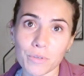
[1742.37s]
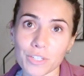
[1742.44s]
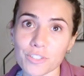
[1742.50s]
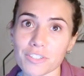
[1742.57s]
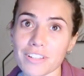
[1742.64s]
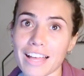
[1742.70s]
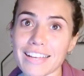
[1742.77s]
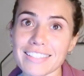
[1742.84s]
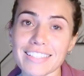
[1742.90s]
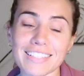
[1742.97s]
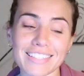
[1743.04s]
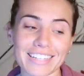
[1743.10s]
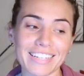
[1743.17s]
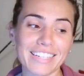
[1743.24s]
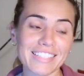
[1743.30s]
watched the last
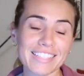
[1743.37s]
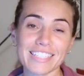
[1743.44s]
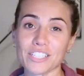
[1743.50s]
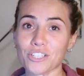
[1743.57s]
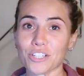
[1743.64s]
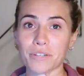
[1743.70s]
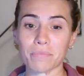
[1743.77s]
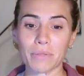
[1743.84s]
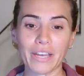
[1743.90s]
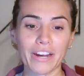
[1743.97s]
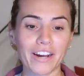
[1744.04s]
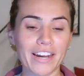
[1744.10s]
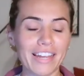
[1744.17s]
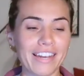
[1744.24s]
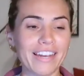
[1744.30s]
season, he's such a good
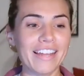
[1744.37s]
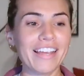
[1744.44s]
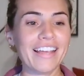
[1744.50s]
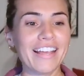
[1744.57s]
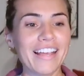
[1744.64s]
player, and